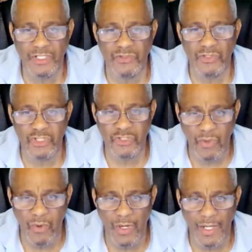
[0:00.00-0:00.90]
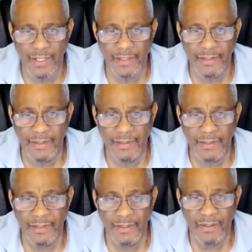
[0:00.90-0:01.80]
to destroy
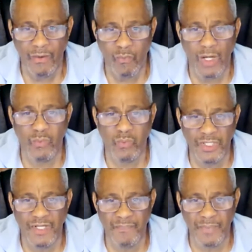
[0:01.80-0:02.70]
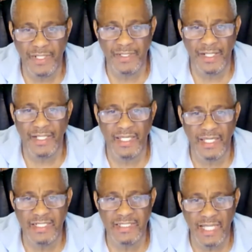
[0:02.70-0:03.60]
what would have been an
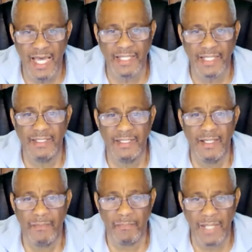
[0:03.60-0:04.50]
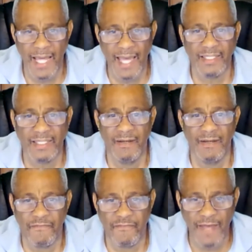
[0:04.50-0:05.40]
intact black
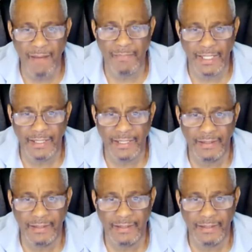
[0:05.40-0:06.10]
family.